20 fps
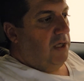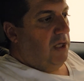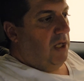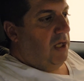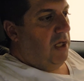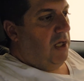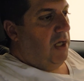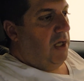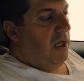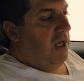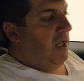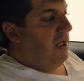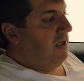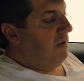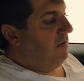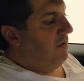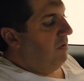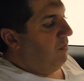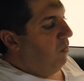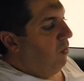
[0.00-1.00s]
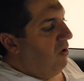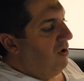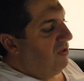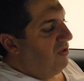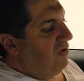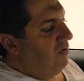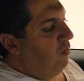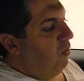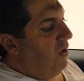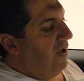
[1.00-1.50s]
and
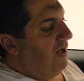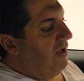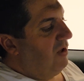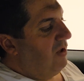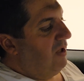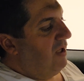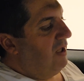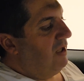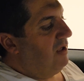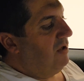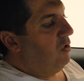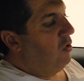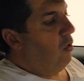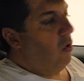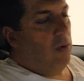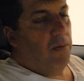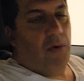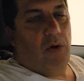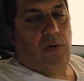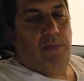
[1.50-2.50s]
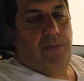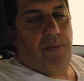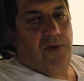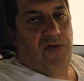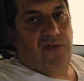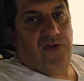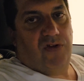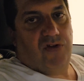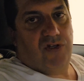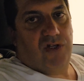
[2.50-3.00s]
with the wheel in normal
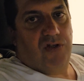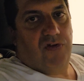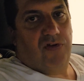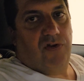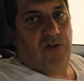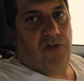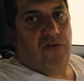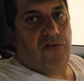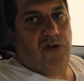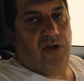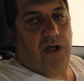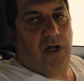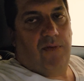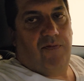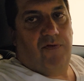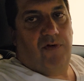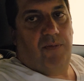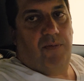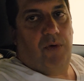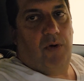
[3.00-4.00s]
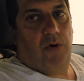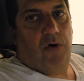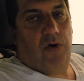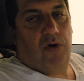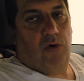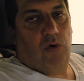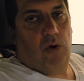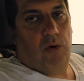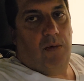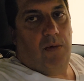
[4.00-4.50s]
position. So there's a comfort mode, a
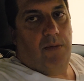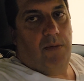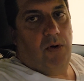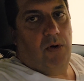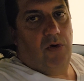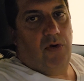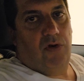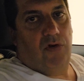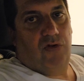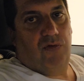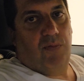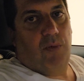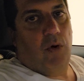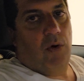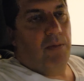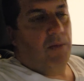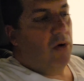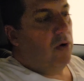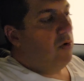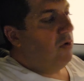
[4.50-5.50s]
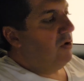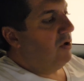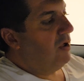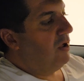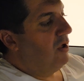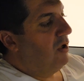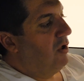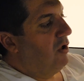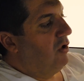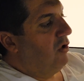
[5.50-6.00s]
normal mode, and a sport mode.
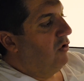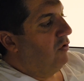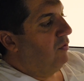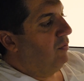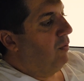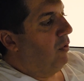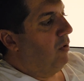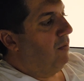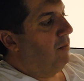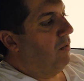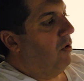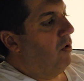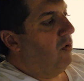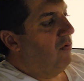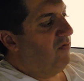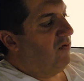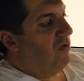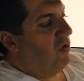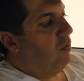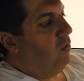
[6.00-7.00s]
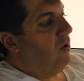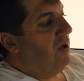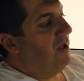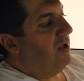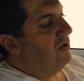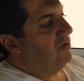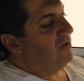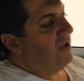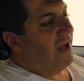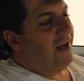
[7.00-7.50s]
Sport mode for the
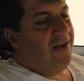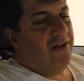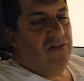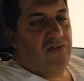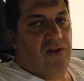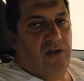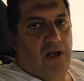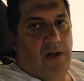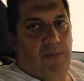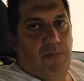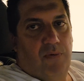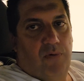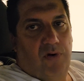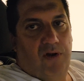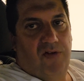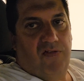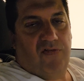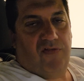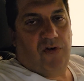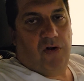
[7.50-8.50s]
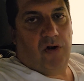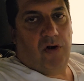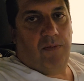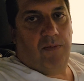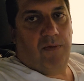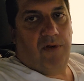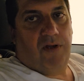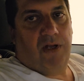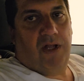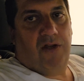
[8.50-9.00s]
wheel tightens it up pretty firm,
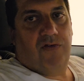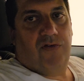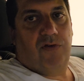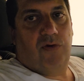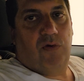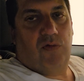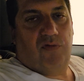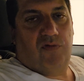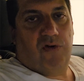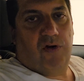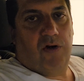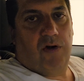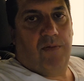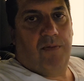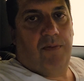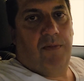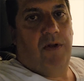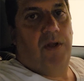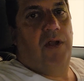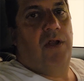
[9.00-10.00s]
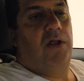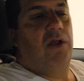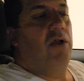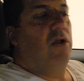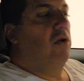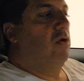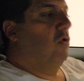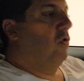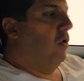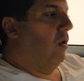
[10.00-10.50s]
but not too firm.
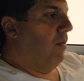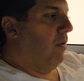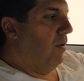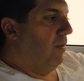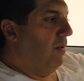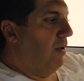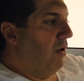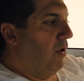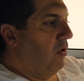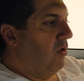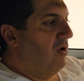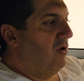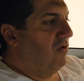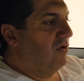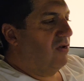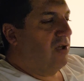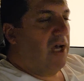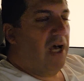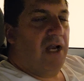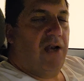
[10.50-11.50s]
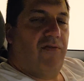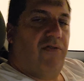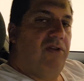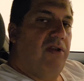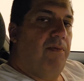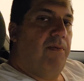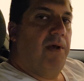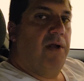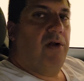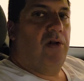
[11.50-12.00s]
Normal mode is kind of in
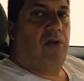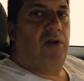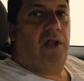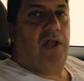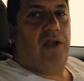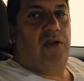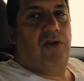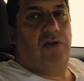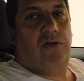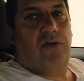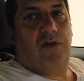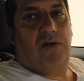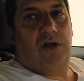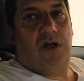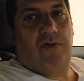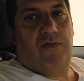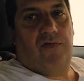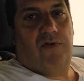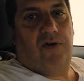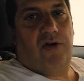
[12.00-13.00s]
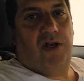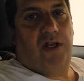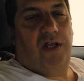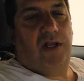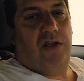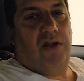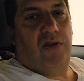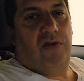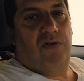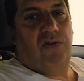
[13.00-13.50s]
the middle, and comfort
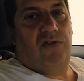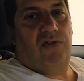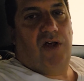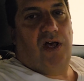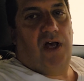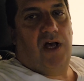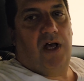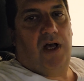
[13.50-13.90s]
is